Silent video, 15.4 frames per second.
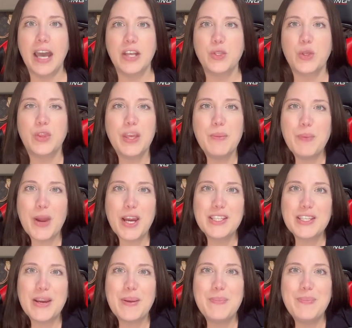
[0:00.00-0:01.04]
so theme
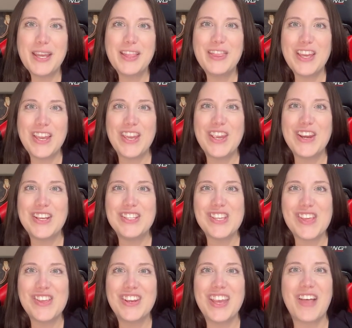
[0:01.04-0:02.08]
parks are a big thing here in
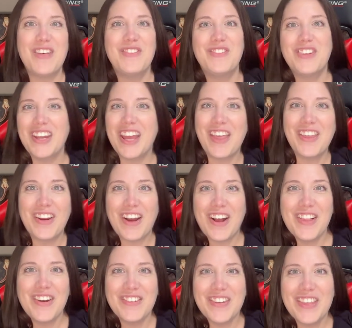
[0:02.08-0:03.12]
Southern California. They're
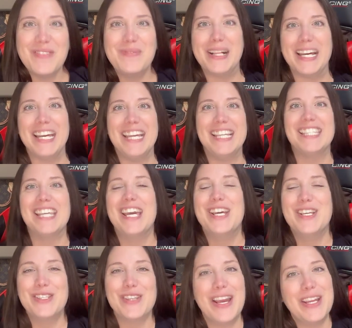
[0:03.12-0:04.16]
all over the place.
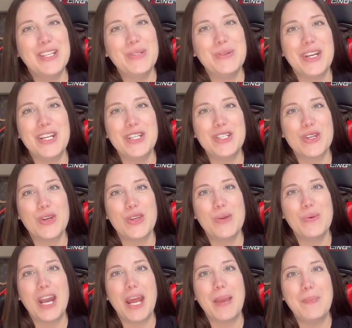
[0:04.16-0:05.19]
So I do want to show
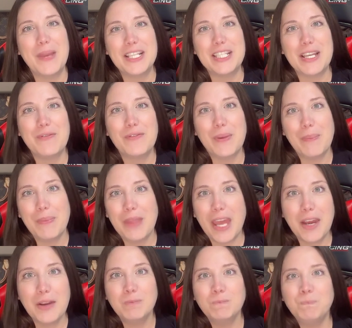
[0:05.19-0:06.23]
you what I picked up from
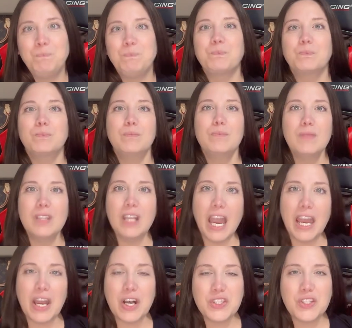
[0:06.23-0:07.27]
there.
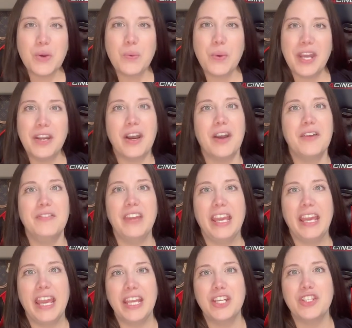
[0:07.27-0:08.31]
I also went on
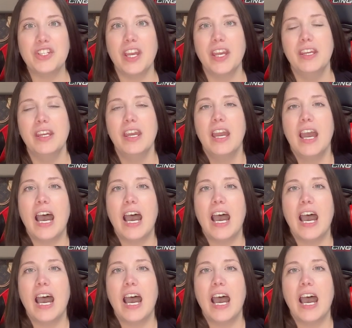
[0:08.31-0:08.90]
vacation